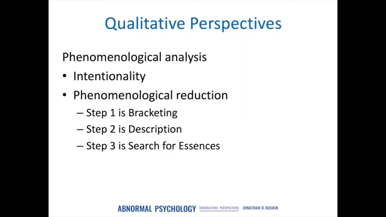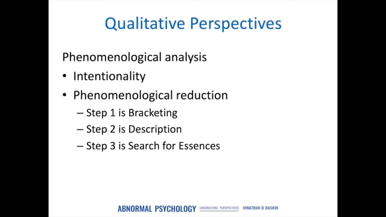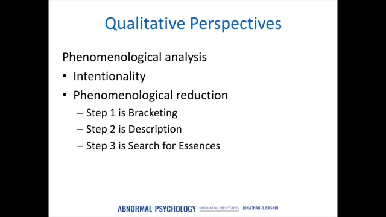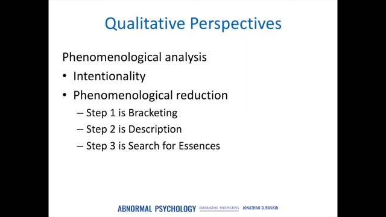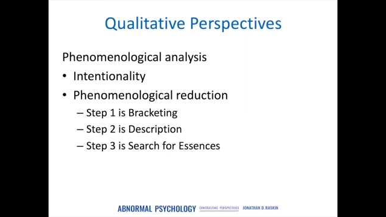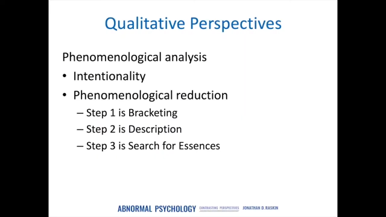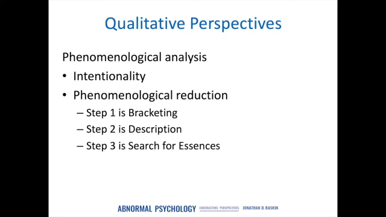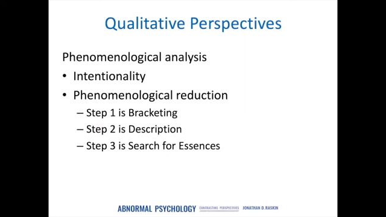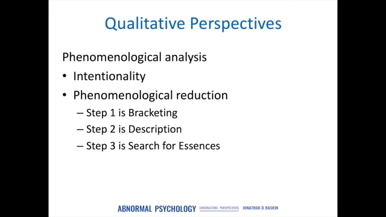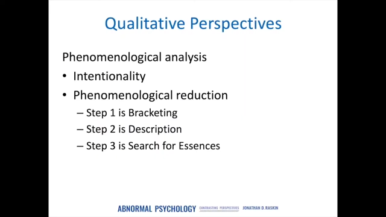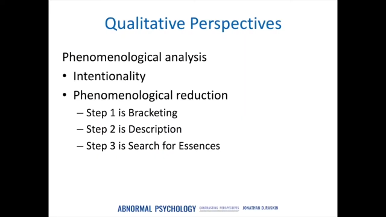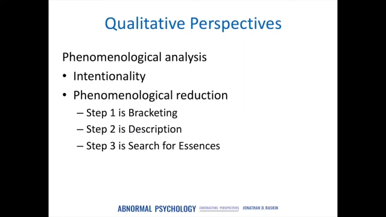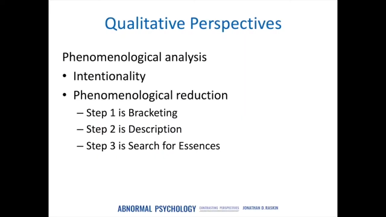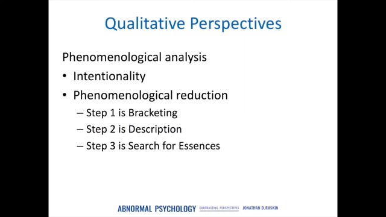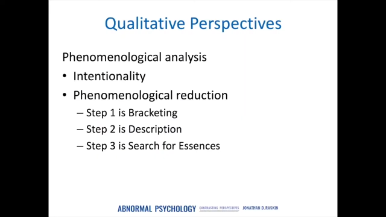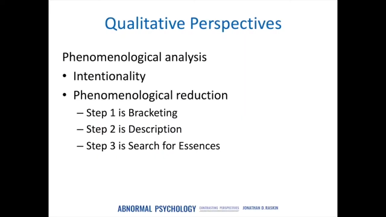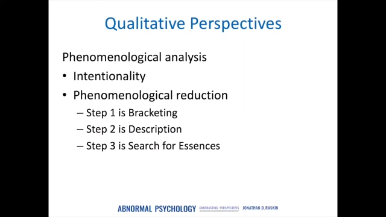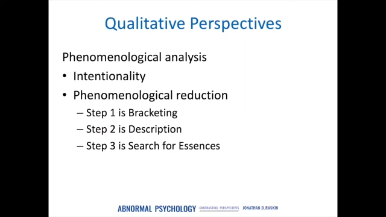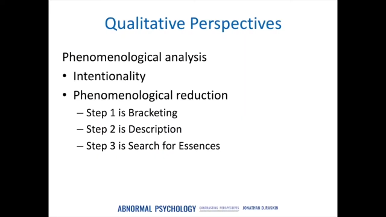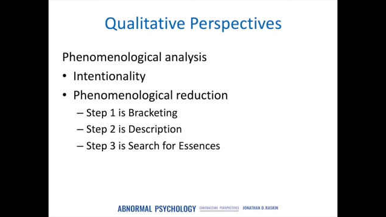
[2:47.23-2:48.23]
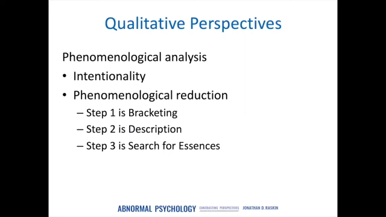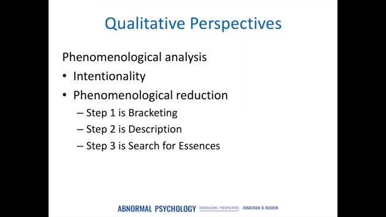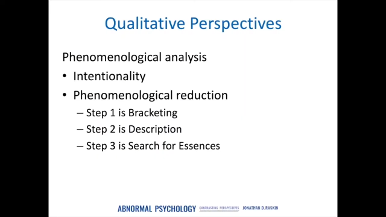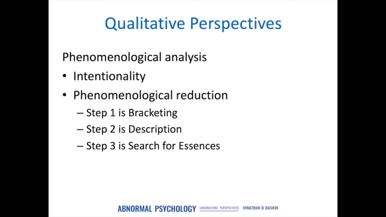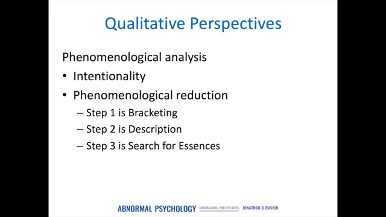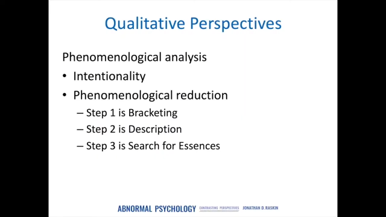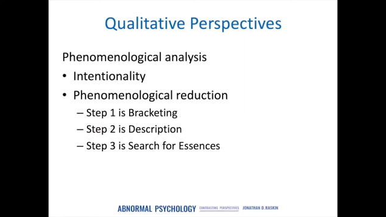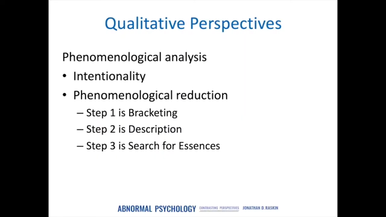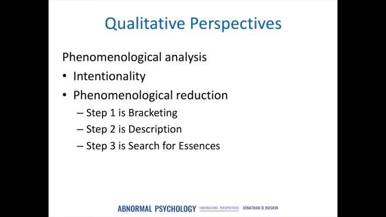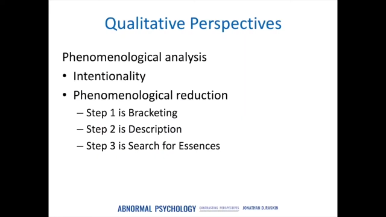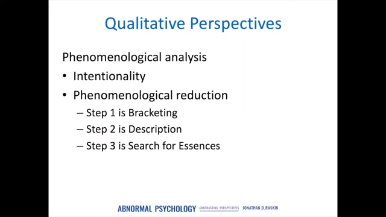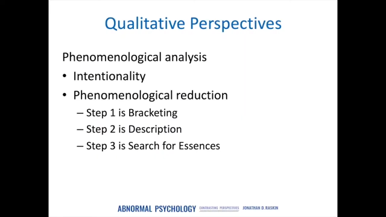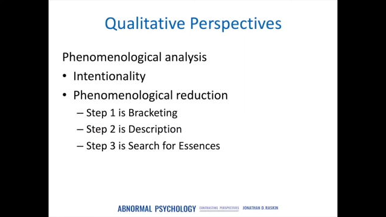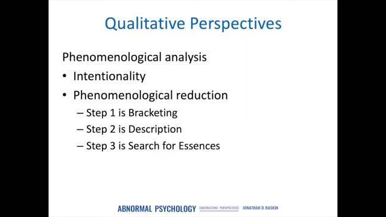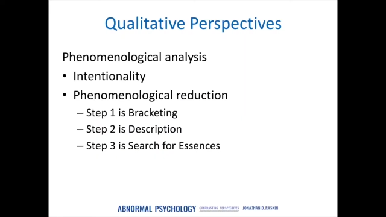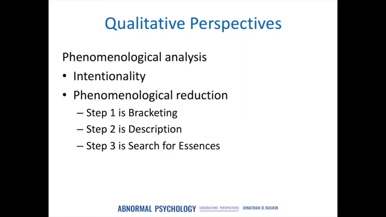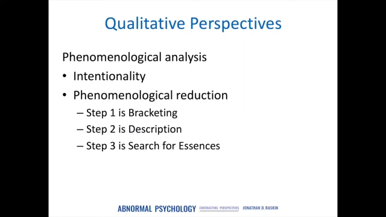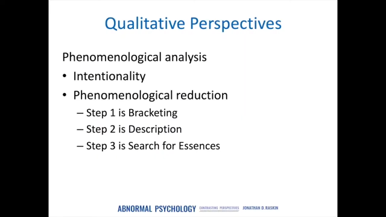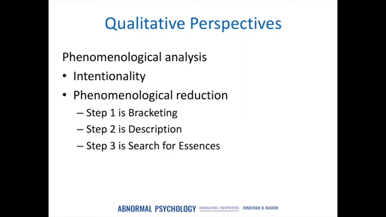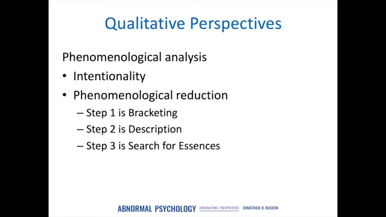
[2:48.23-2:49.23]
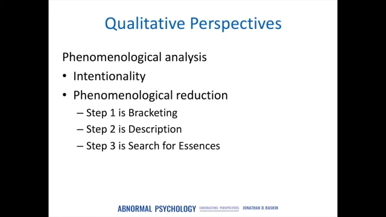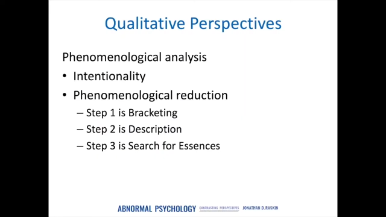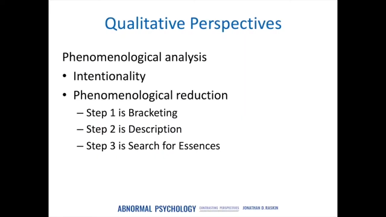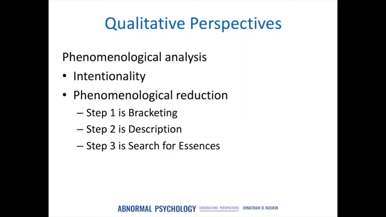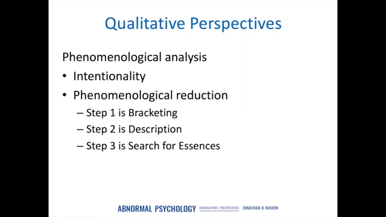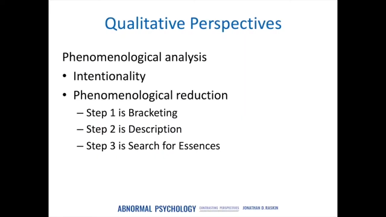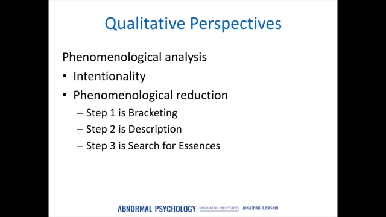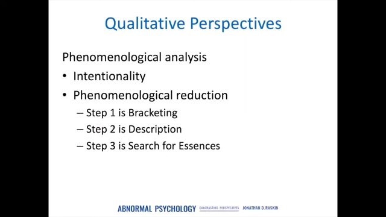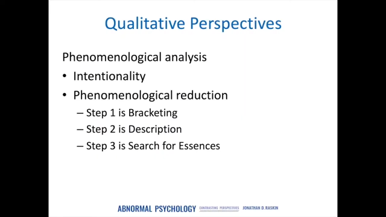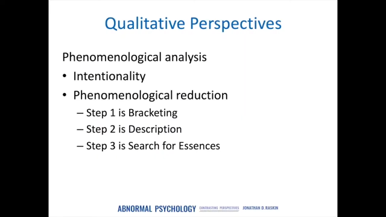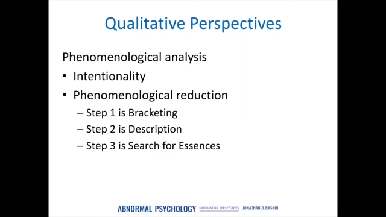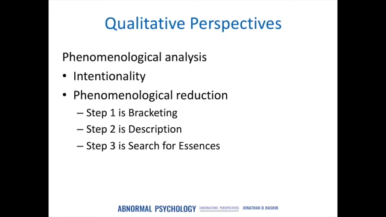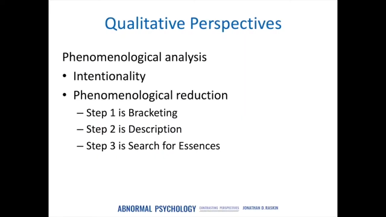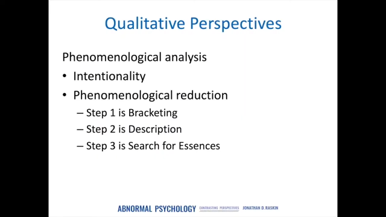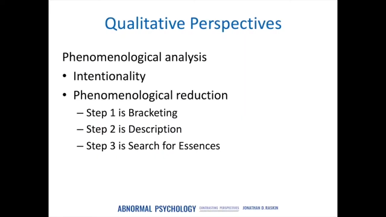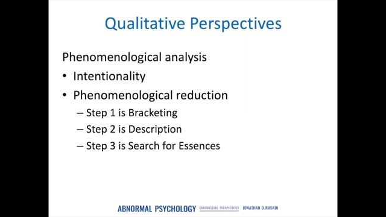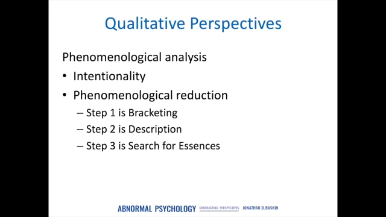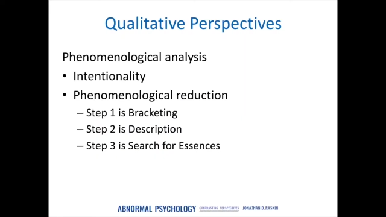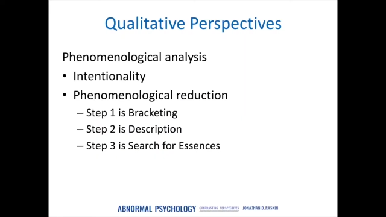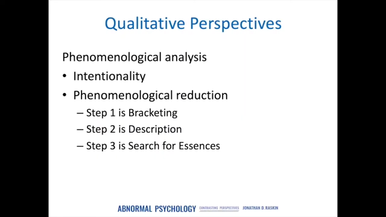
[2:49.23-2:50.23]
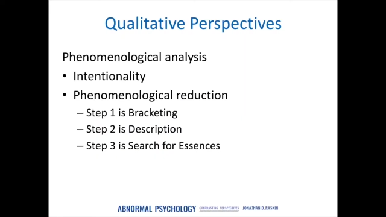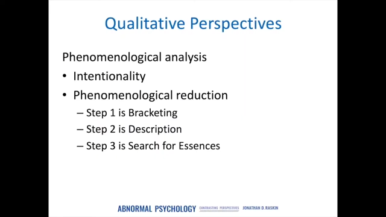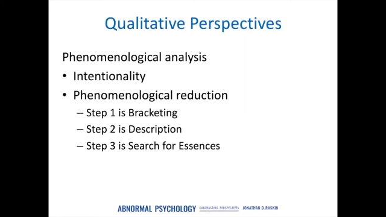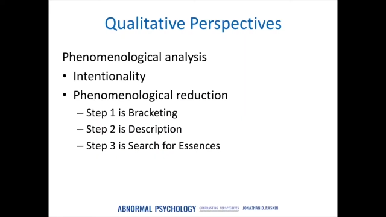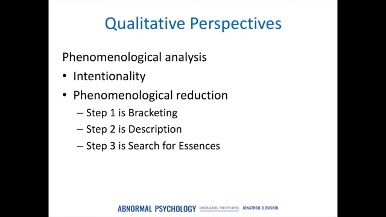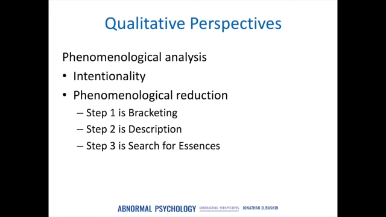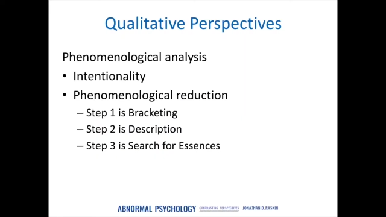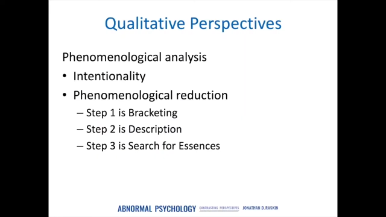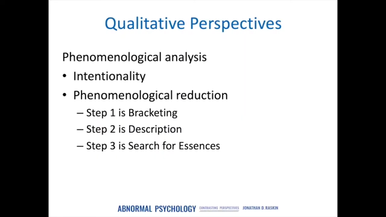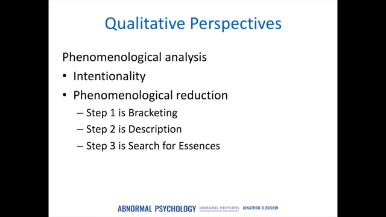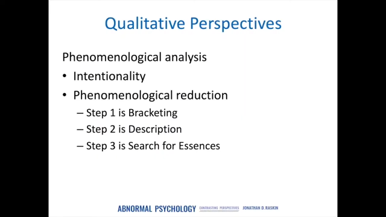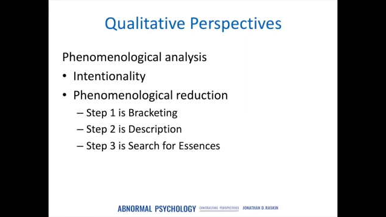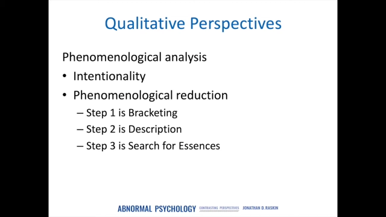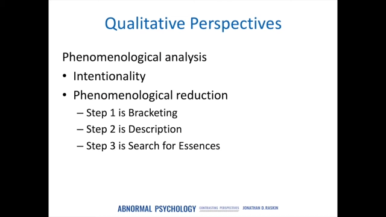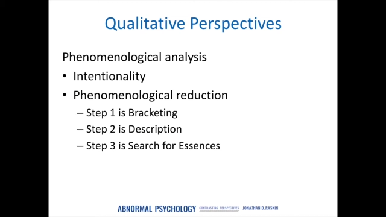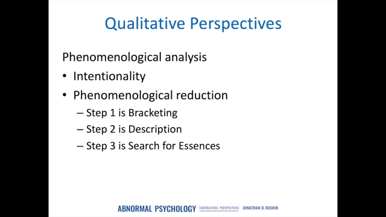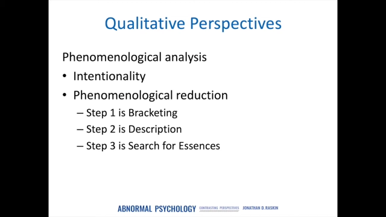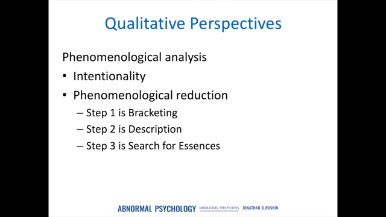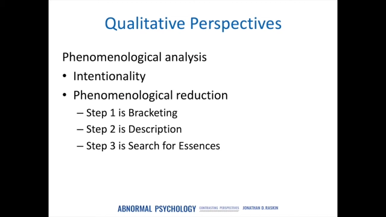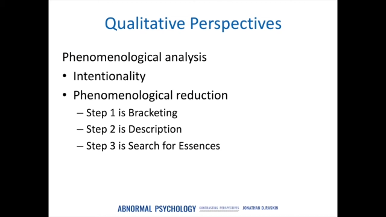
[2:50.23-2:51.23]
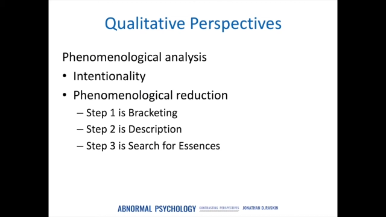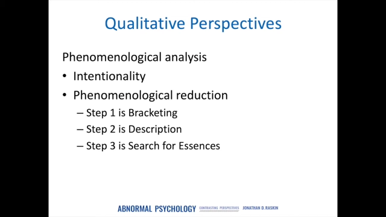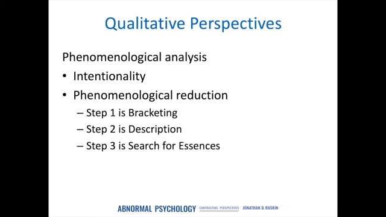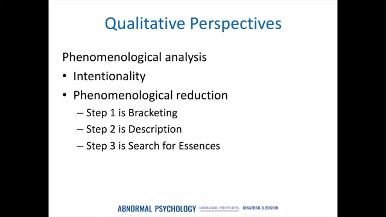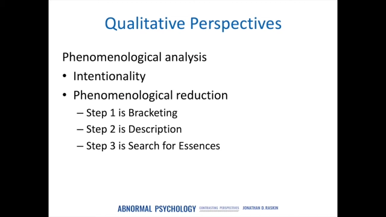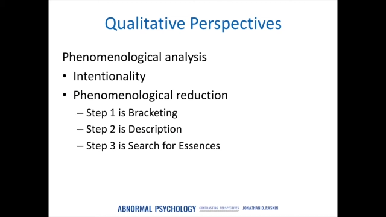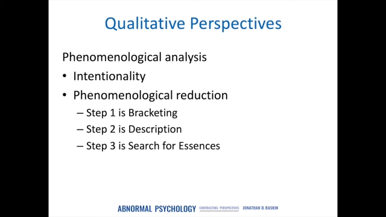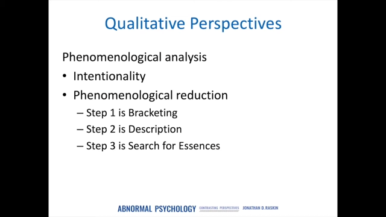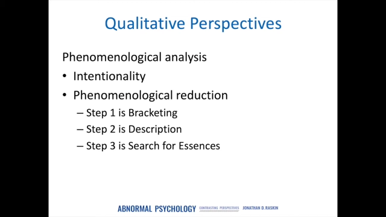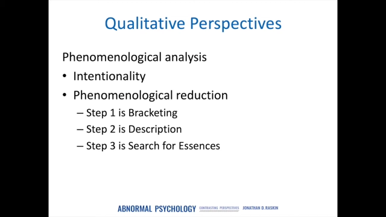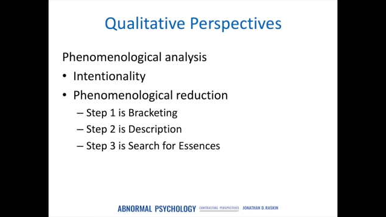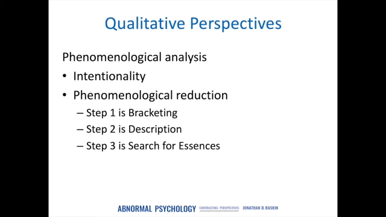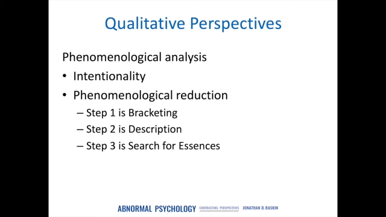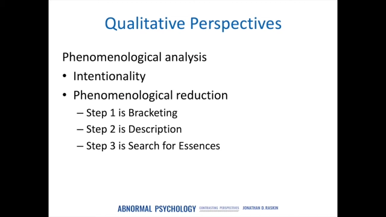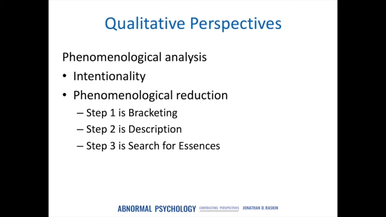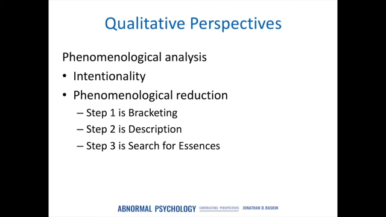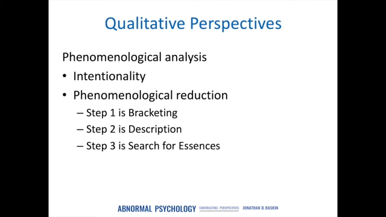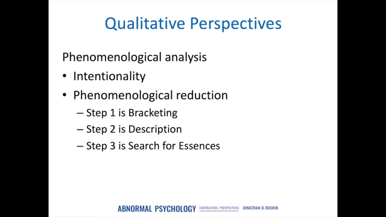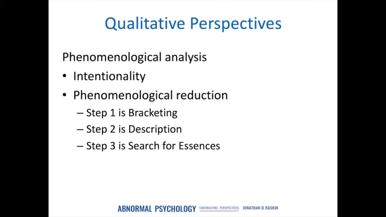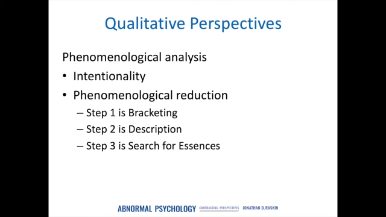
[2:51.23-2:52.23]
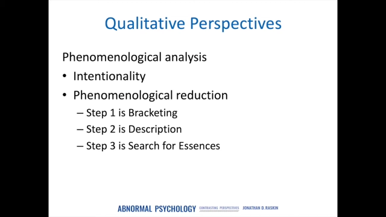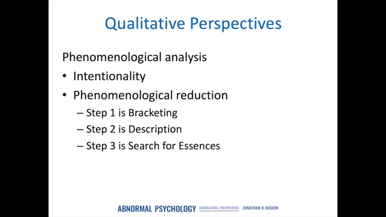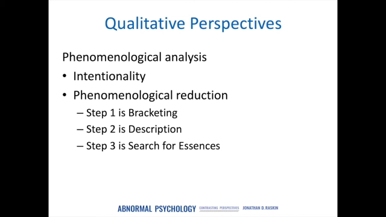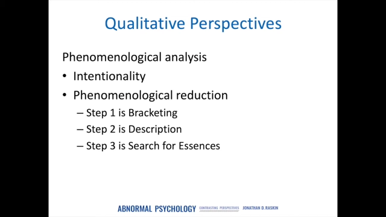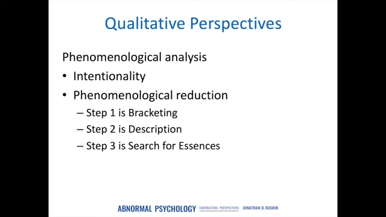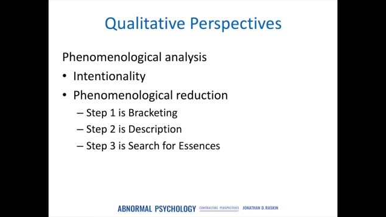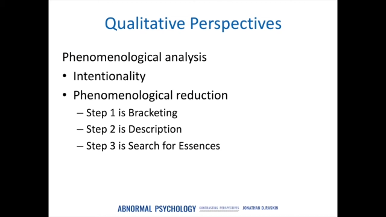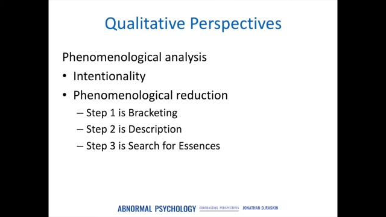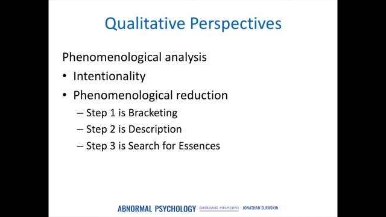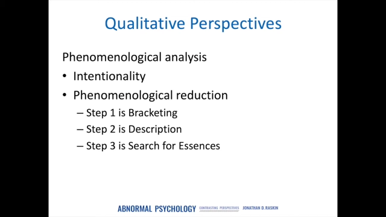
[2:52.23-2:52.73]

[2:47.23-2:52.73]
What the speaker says: [unreadable: no face in view]